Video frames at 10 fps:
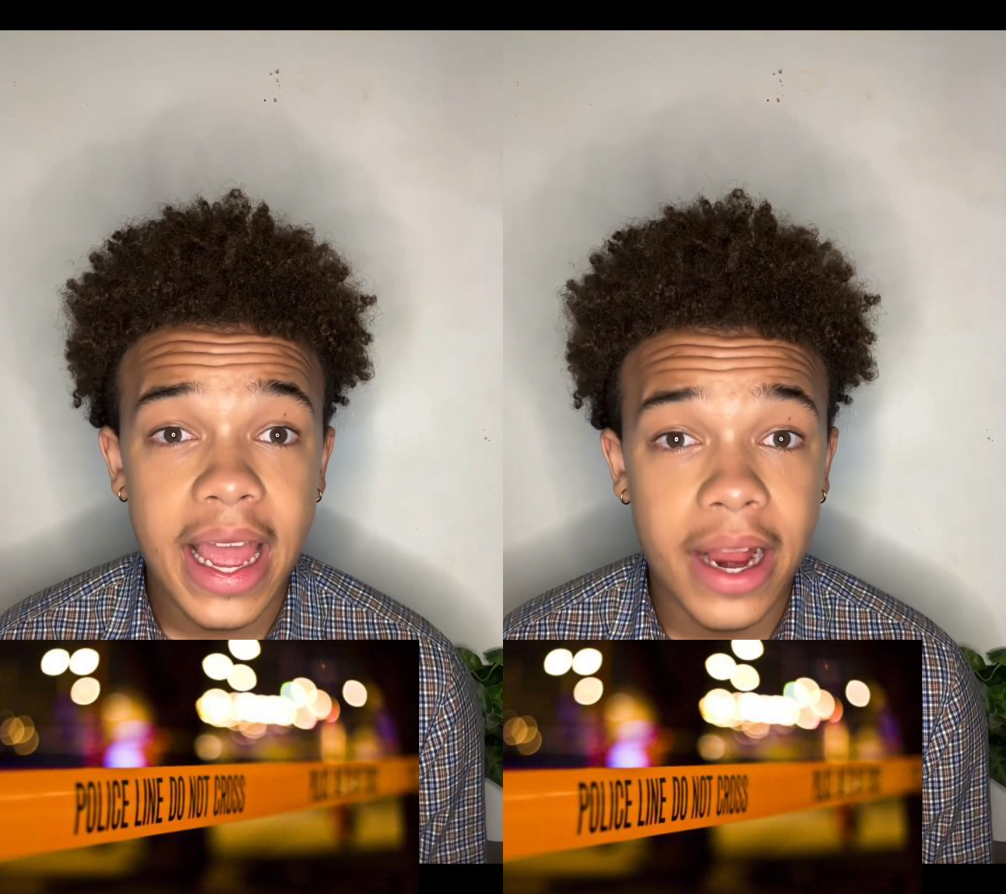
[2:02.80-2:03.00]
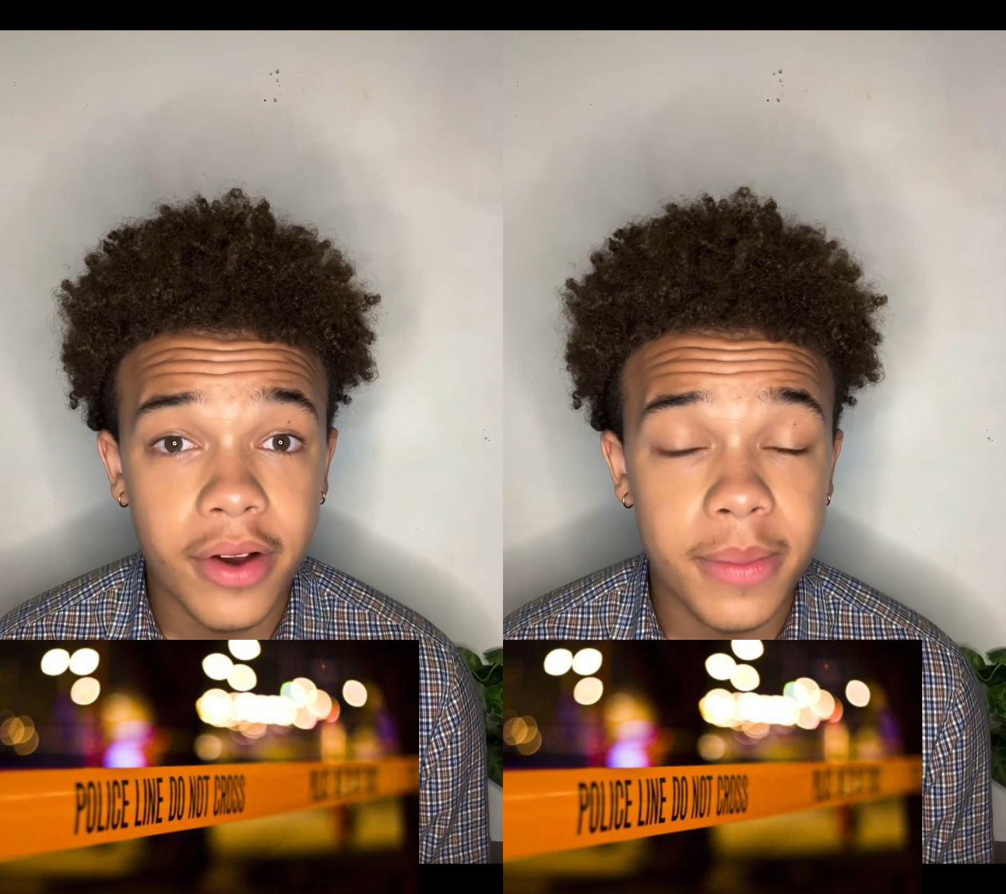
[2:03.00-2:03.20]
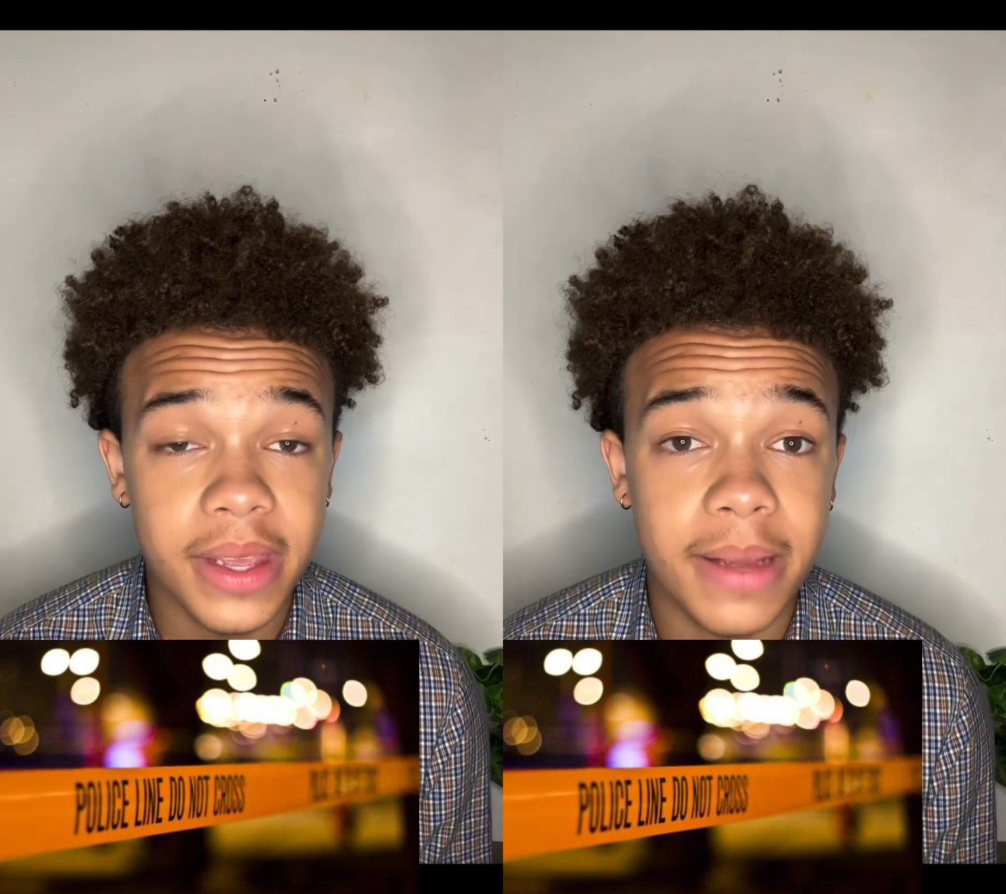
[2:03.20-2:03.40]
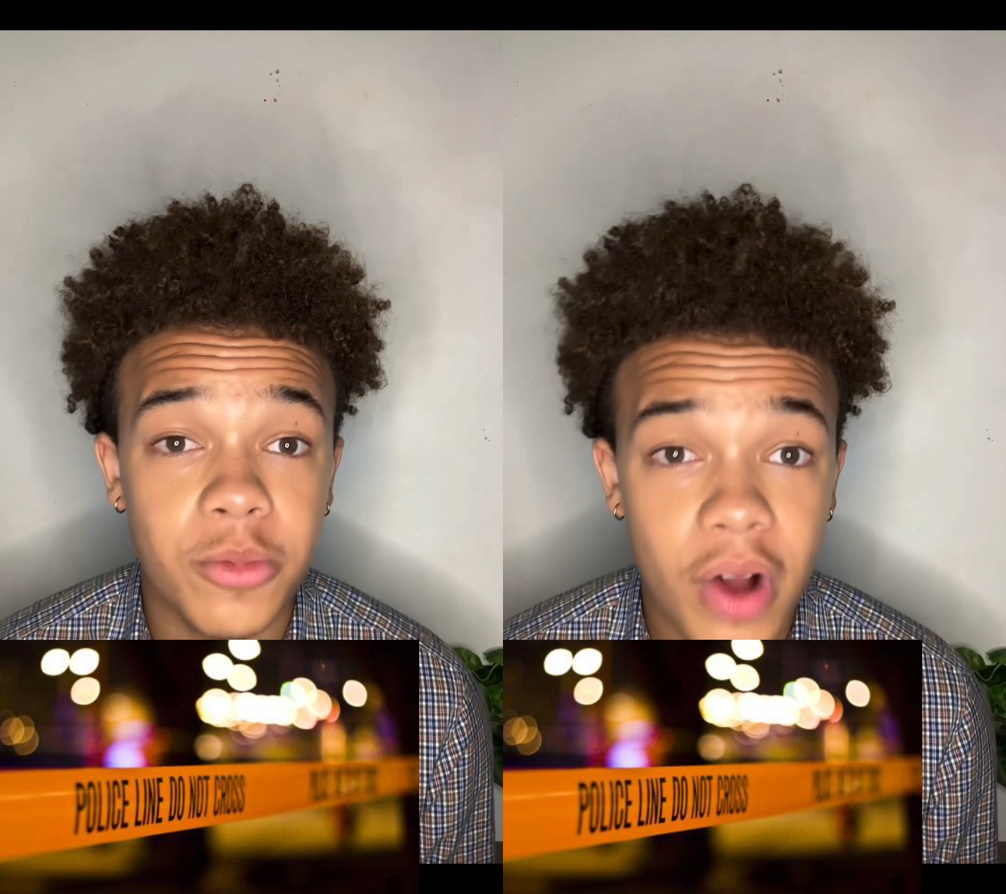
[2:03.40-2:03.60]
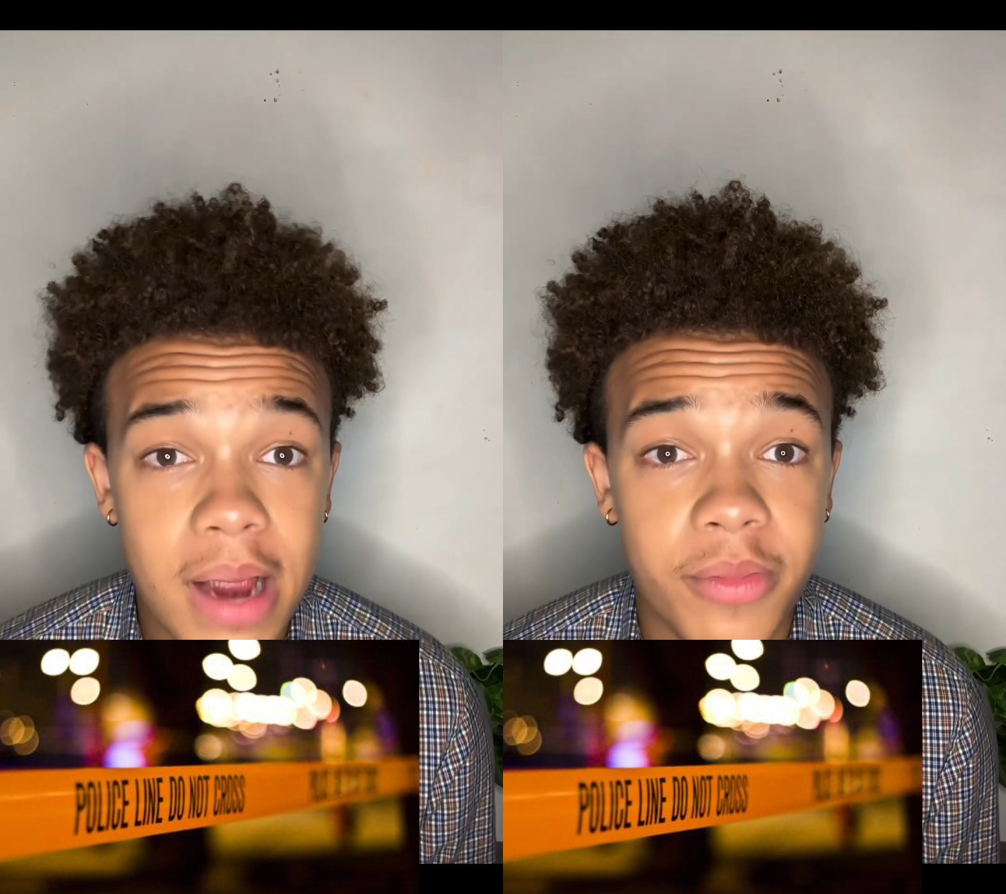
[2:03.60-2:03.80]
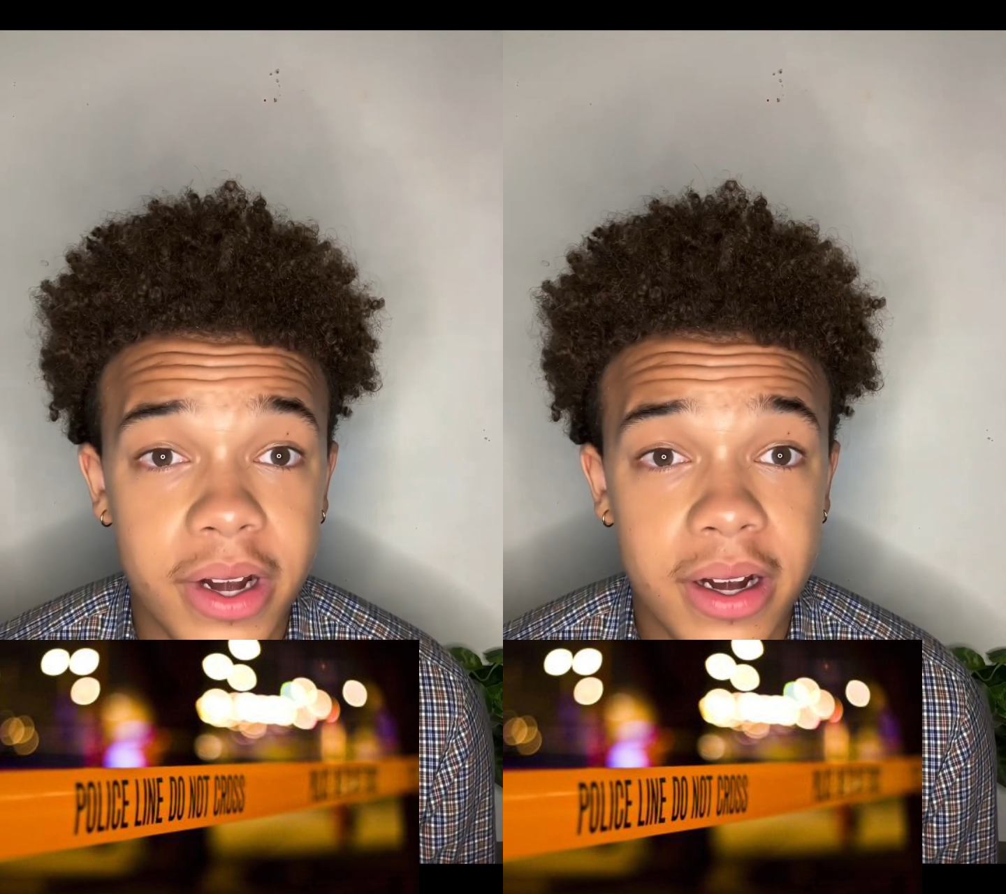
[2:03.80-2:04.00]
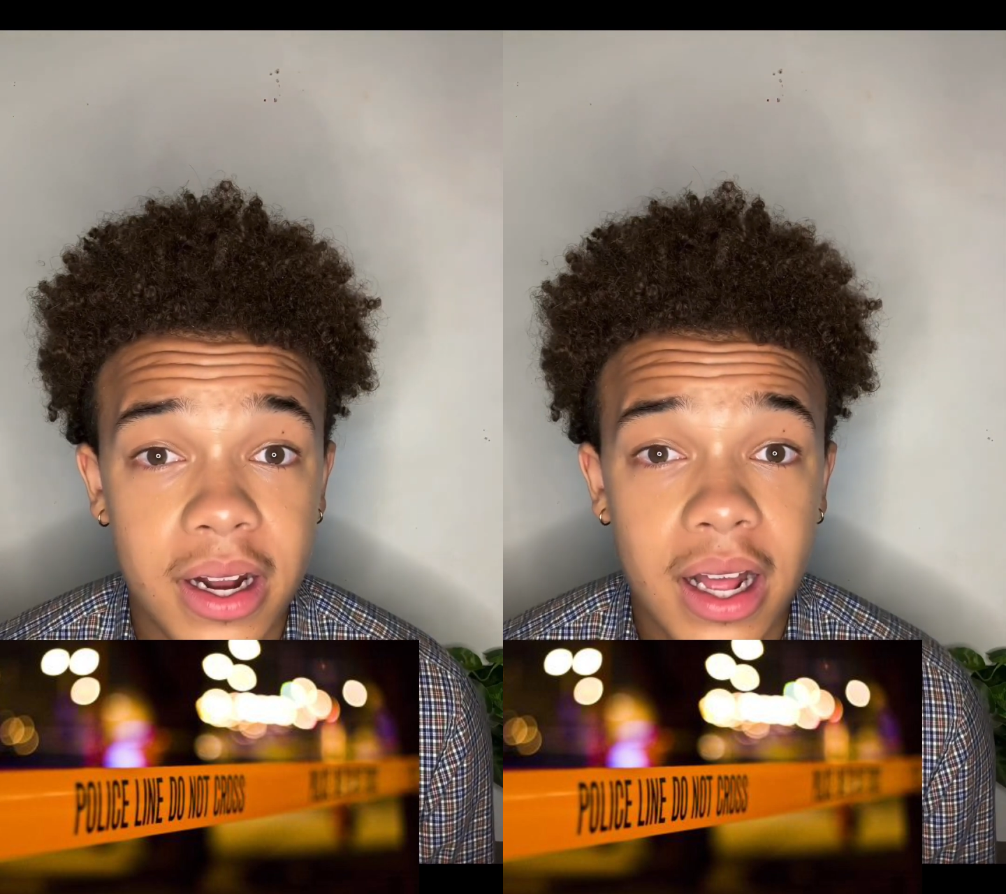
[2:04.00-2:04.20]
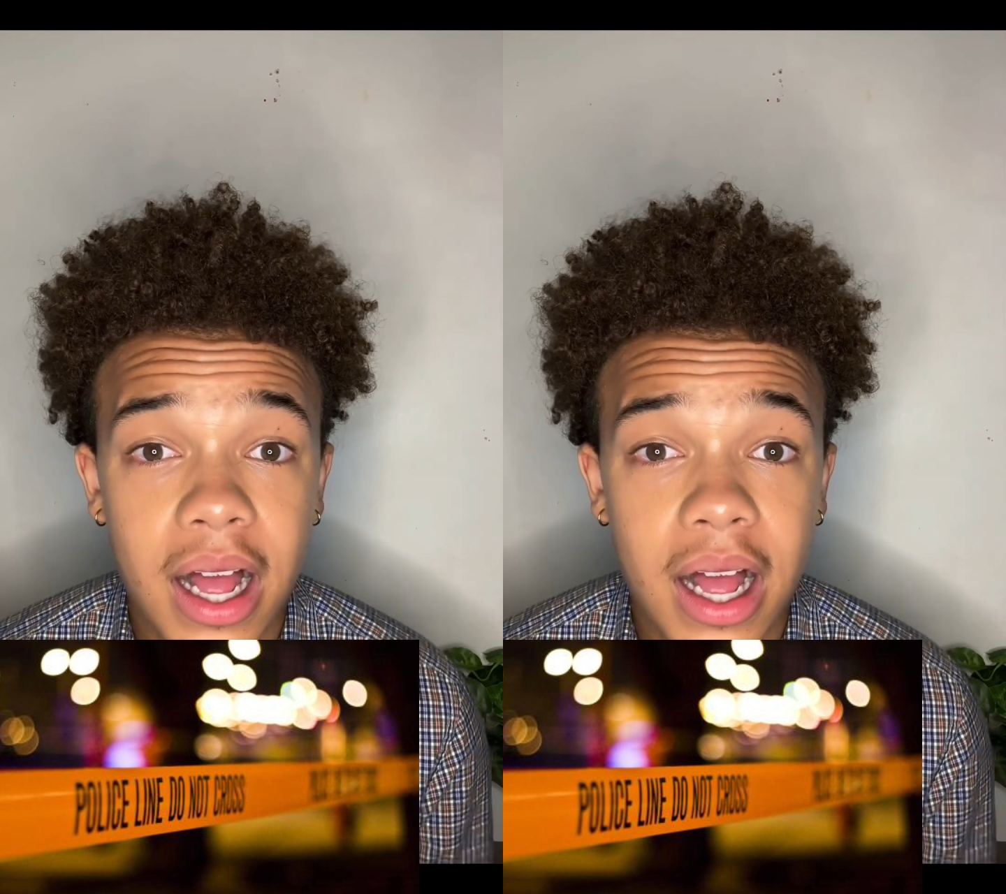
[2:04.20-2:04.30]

area became crime-ridden.